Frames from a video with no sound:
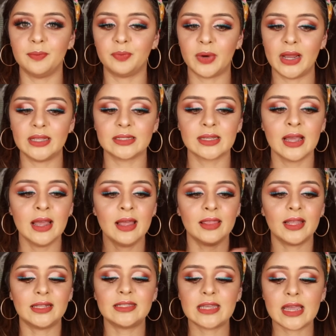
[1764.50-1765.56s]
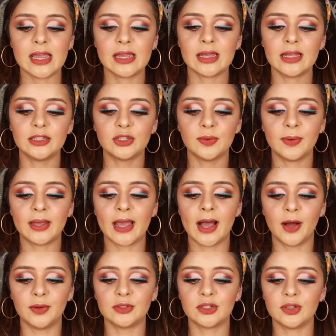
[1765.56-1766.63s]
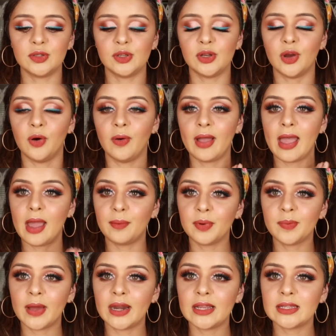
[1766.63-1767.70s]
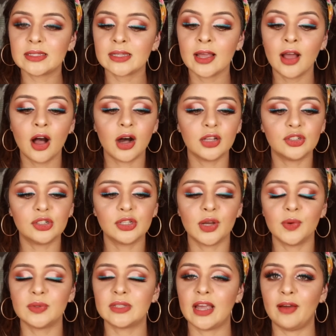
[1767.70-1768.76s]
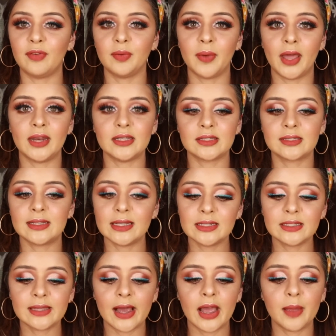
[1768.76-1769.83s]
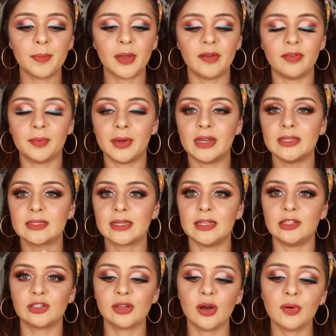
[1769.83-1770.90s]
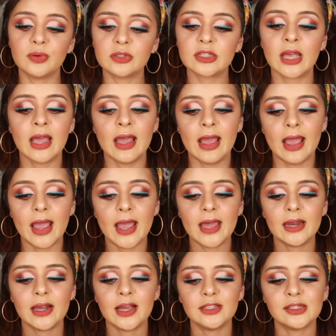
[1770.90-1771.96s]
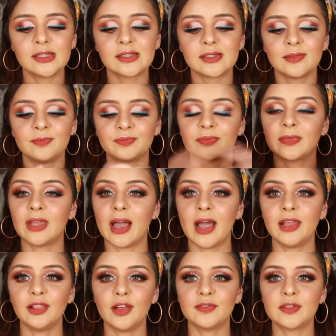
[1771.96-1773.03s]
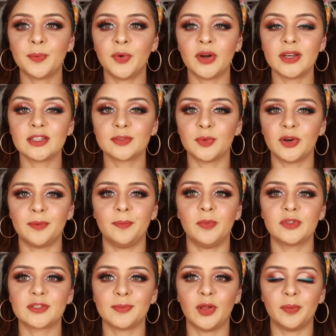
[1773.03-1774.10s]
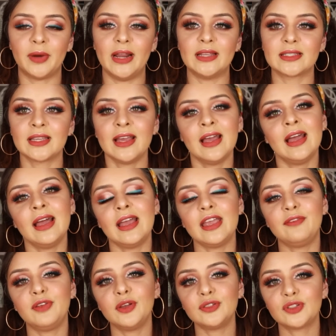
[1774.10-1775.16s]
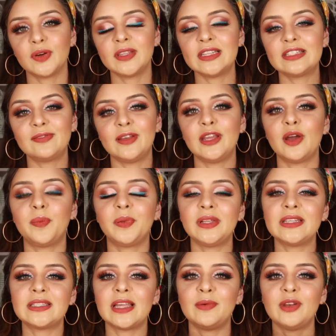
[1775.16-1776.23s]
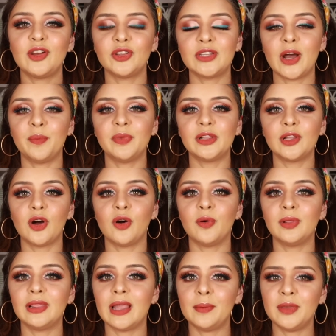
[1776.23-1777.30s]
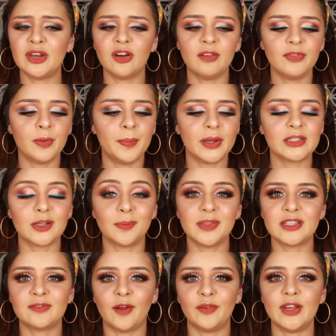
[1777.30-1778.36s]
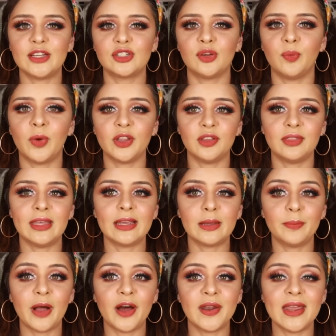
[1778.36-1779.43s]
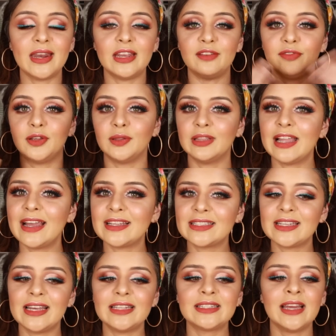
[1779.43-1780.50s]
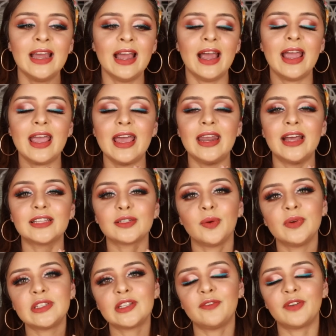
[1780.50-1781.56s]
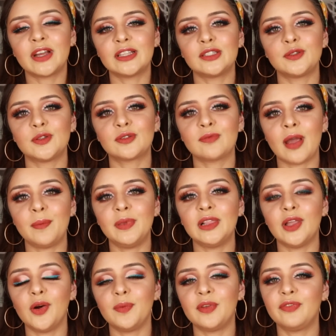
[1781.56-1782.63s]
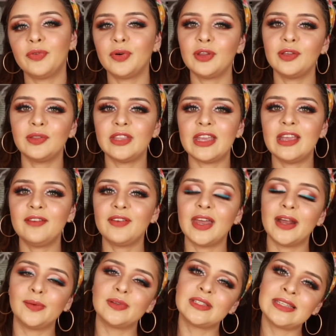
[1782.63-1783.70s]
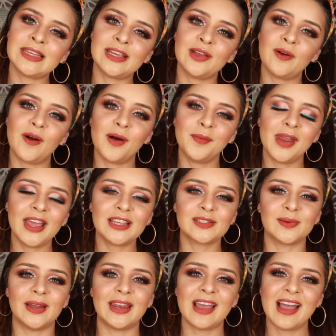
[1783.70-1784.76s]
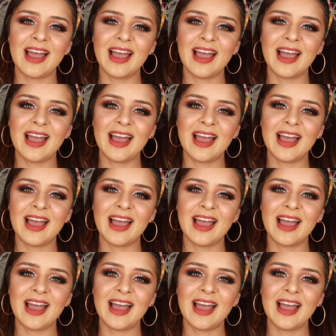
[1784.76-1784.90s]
brands that take into account, you know, everybody's undertones, everybody's skin type, everybody's skin tones, and I just, I love supporting small, small brands. If you enjoyed this video, please let me know down below. Let me know if you picked up this foundation, what you think about it, if you liked it. And as always, don't forget to subscribe below before you leave, and I will see you on my next one.